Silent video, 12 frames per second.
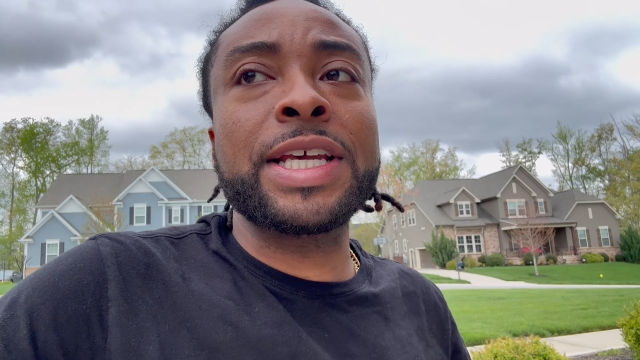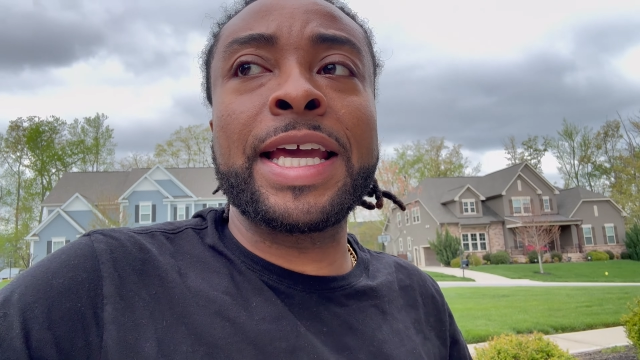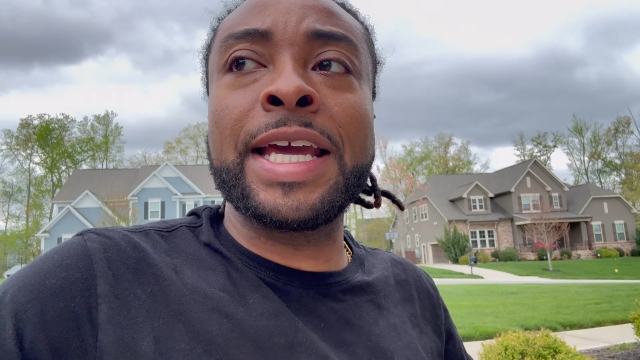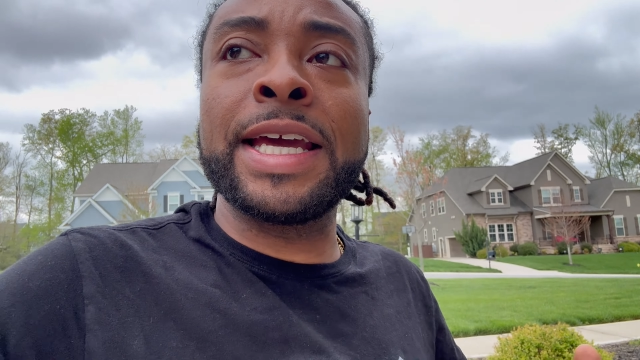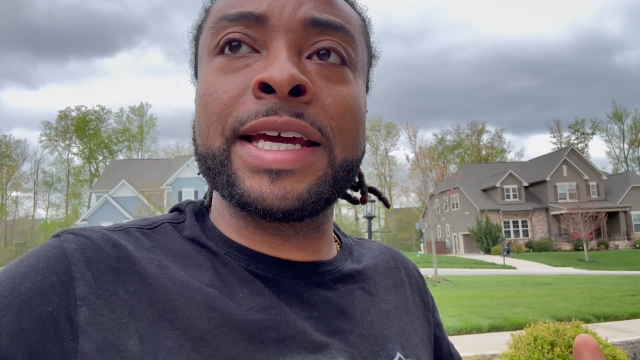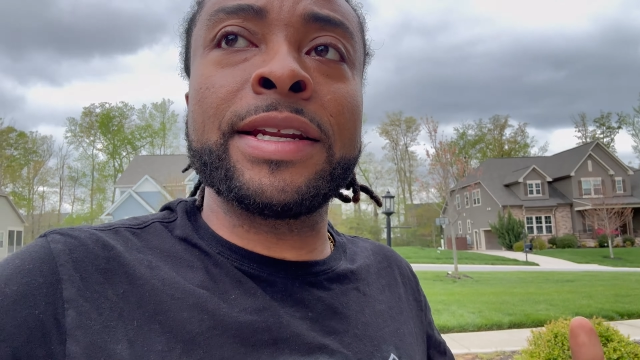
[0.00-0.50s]

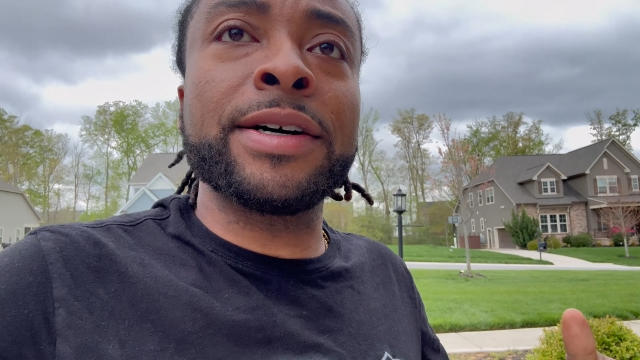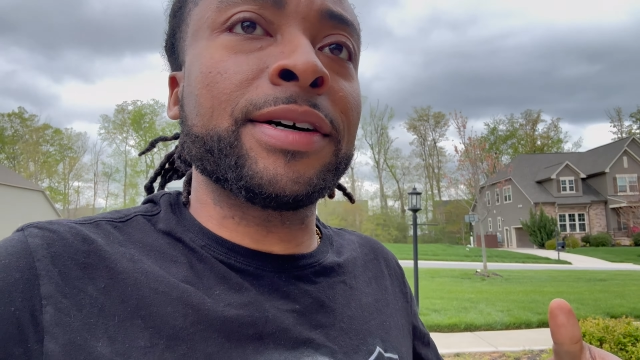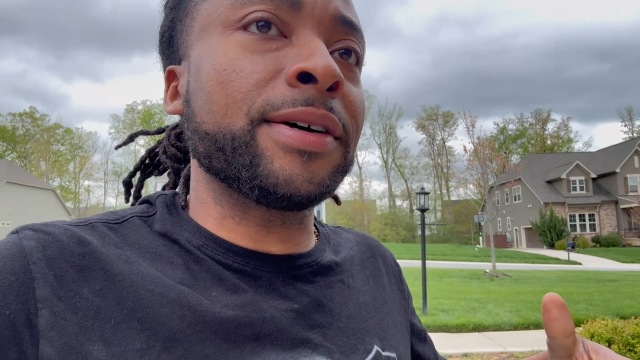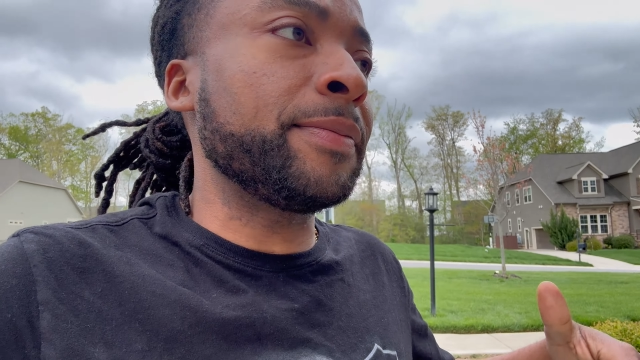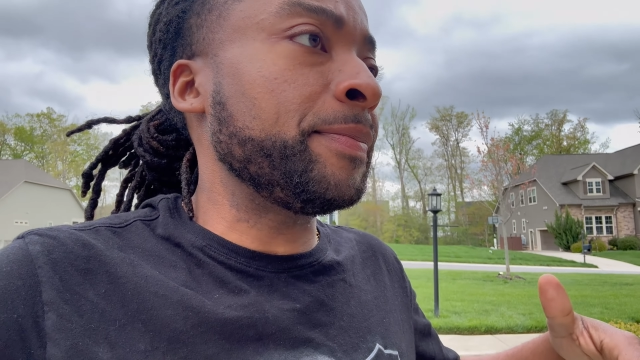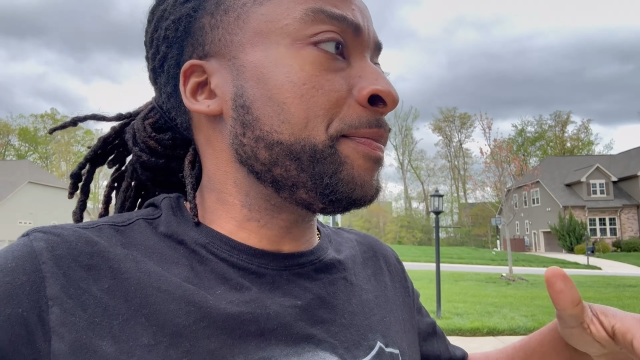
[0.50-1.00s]

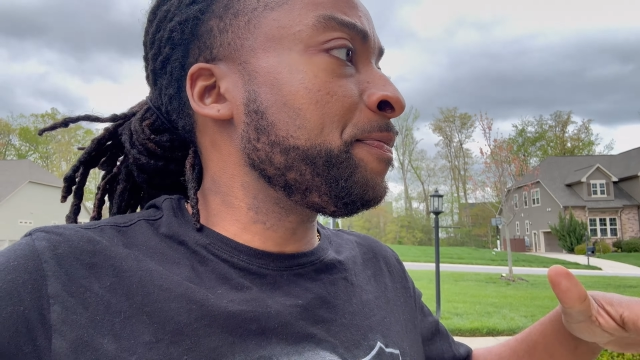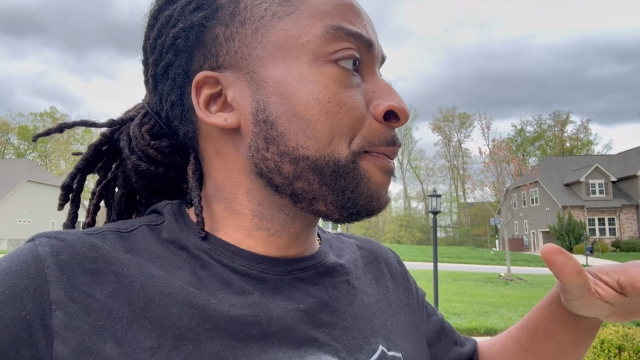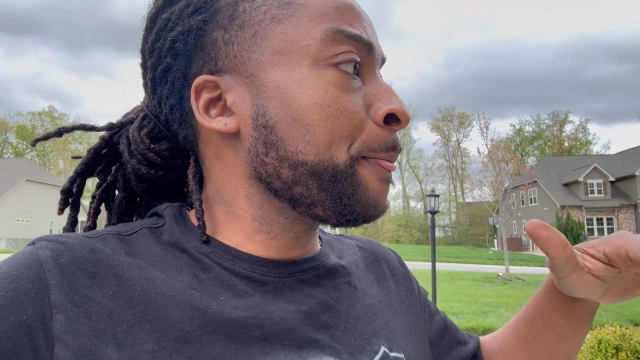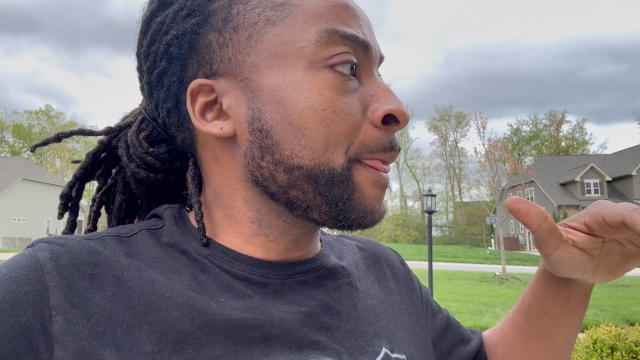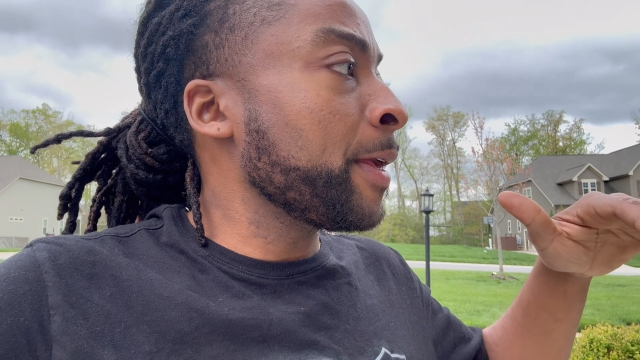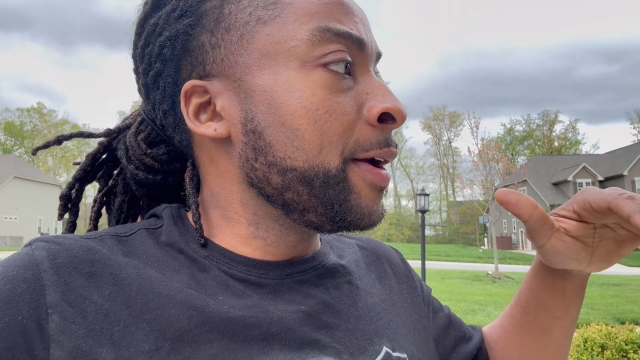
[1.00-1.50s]
And
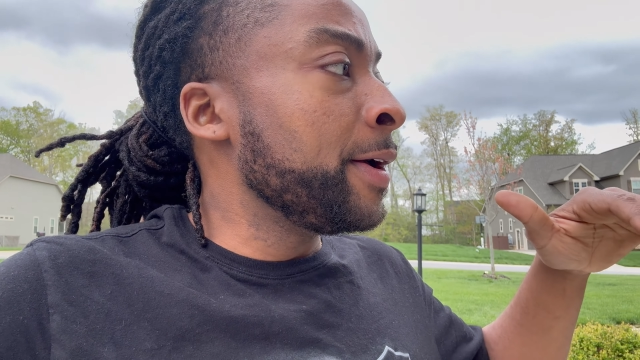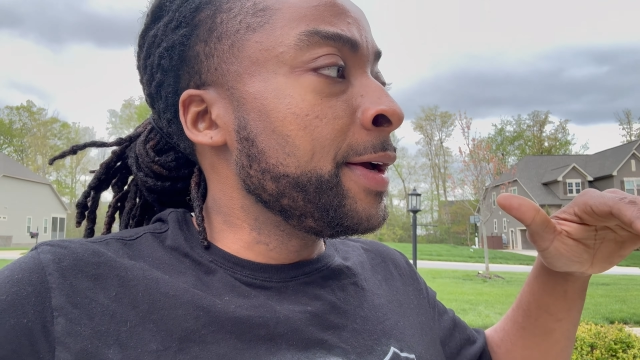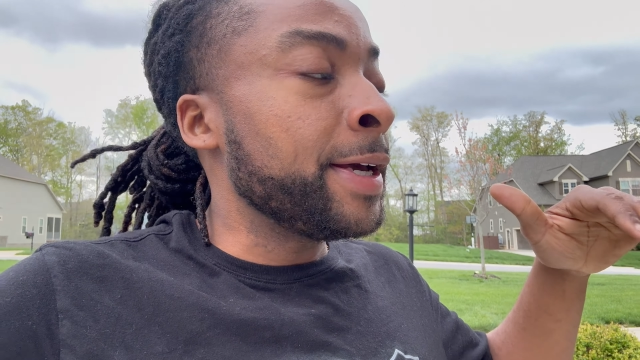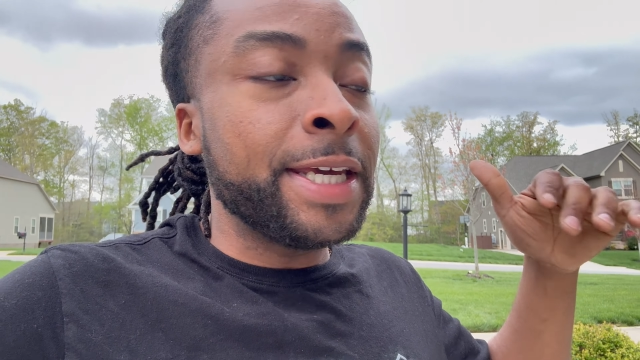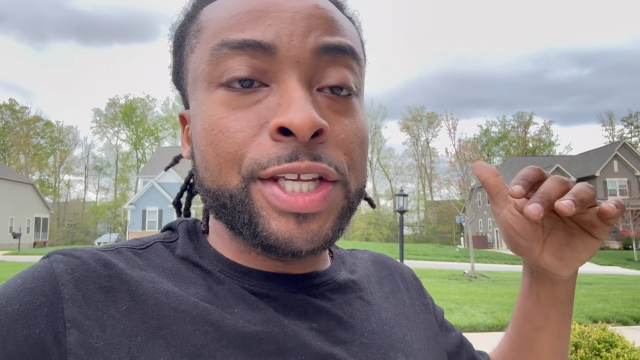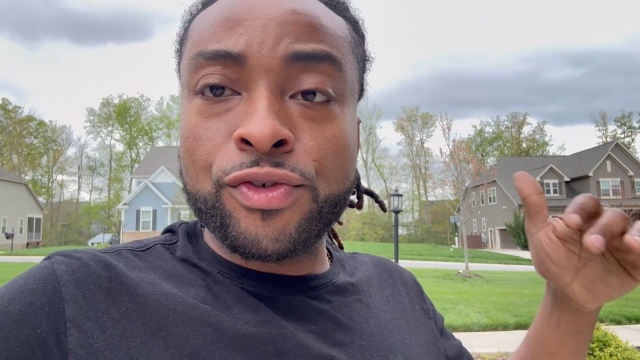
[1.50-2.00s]

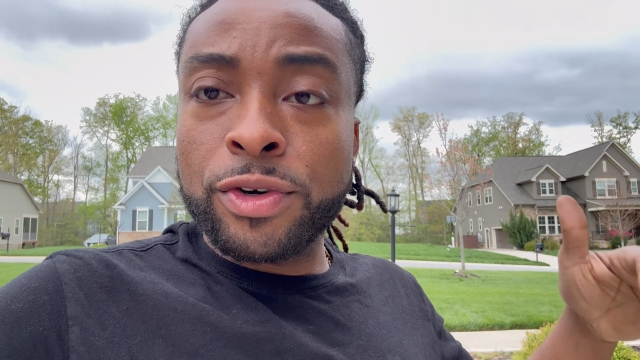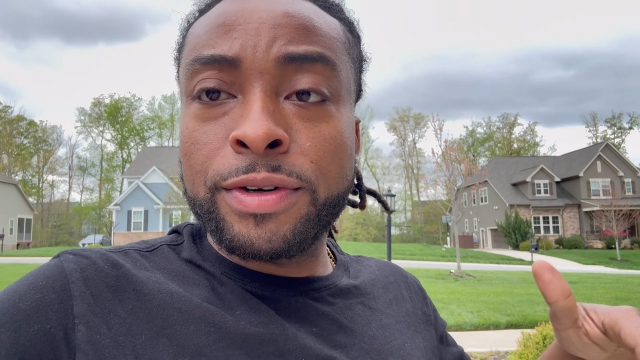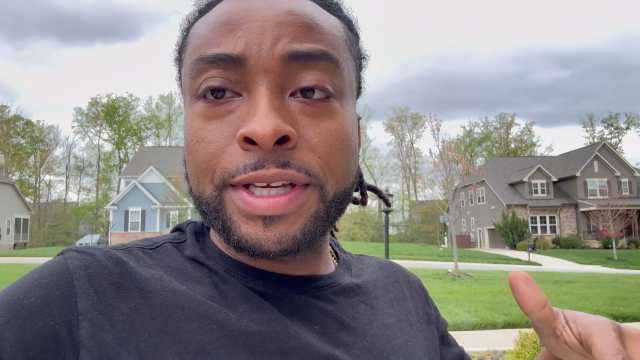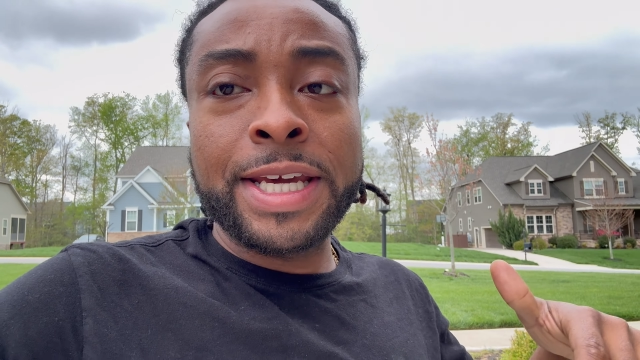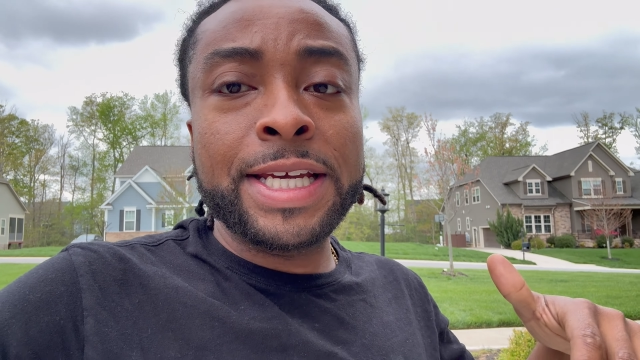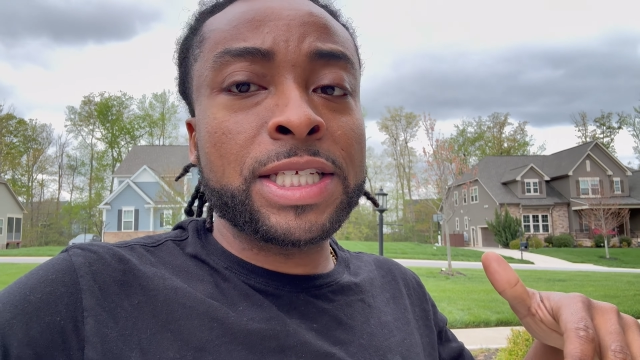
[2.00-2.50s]
he drilled the
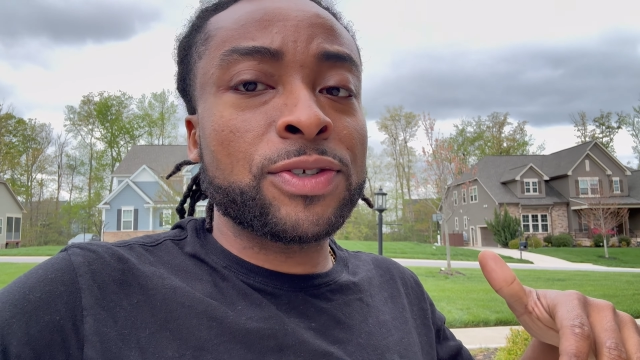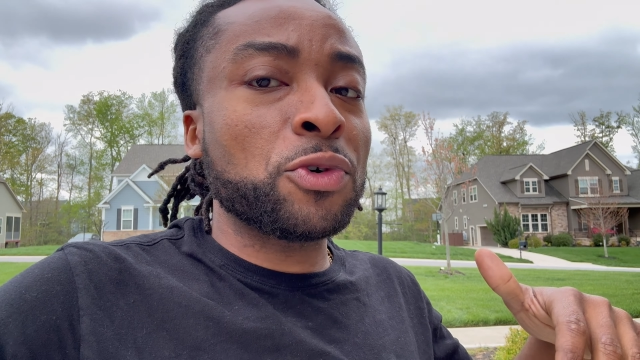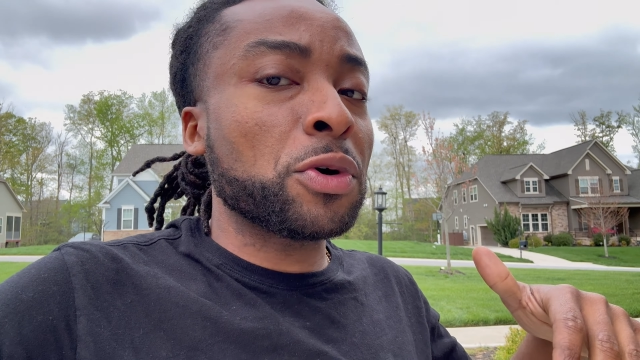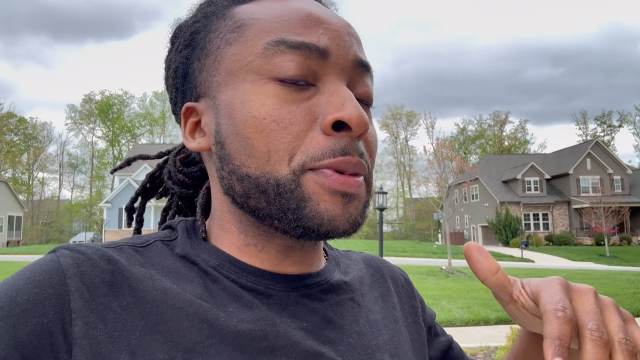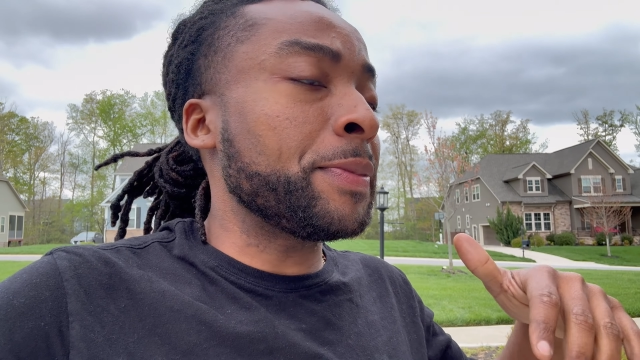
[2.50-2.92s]
cases for me,